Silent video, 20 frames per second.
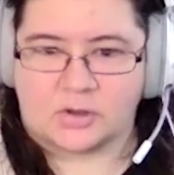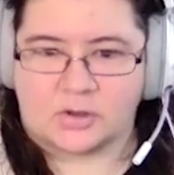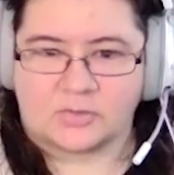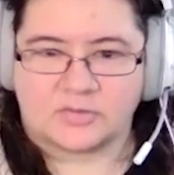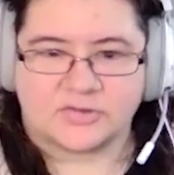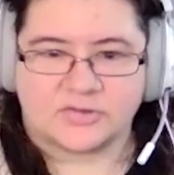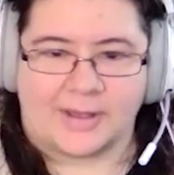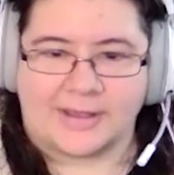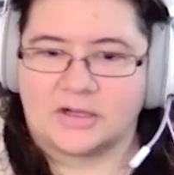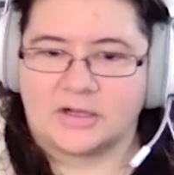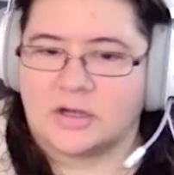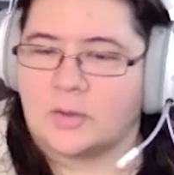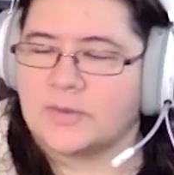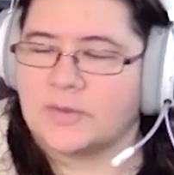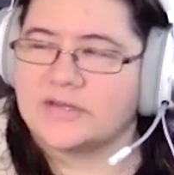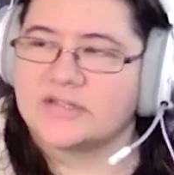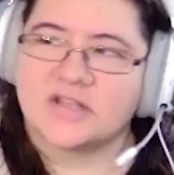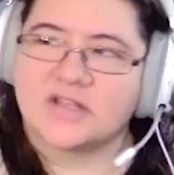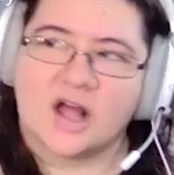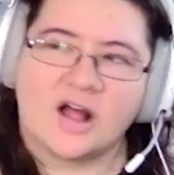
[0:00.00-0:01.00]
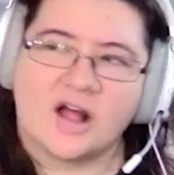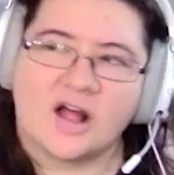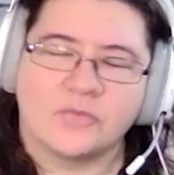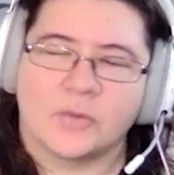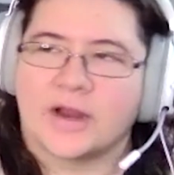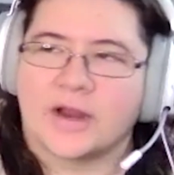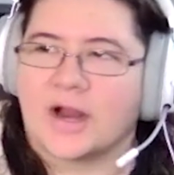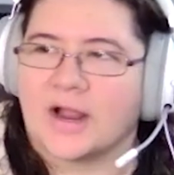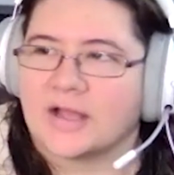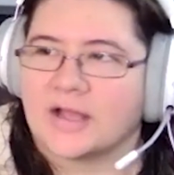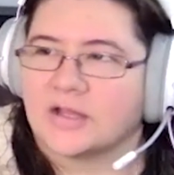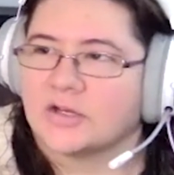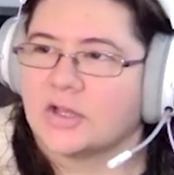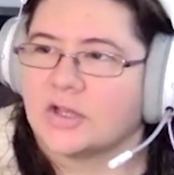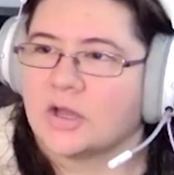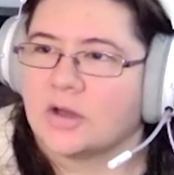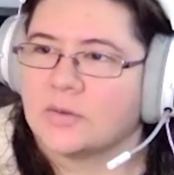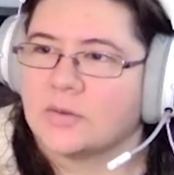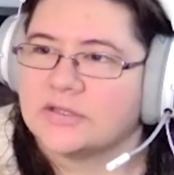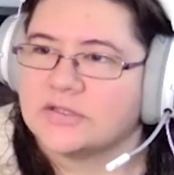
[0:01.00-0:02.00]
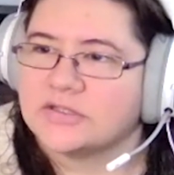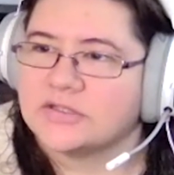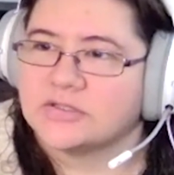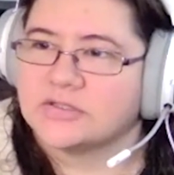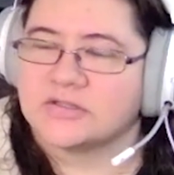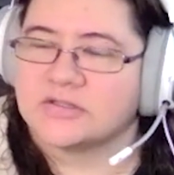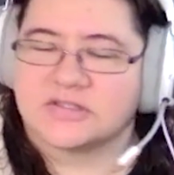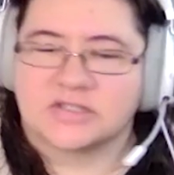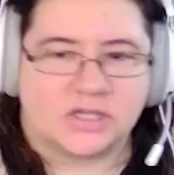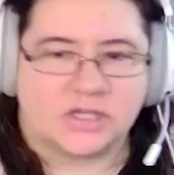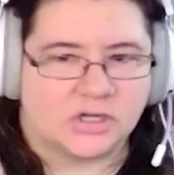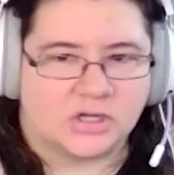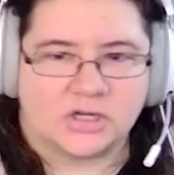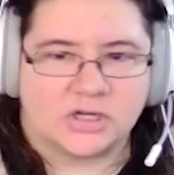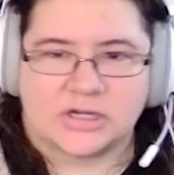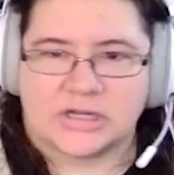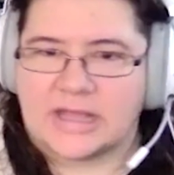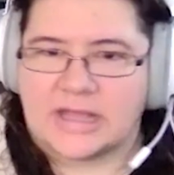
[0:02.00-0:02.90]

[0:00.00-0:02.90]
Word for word: so I could go into software, I could go into security,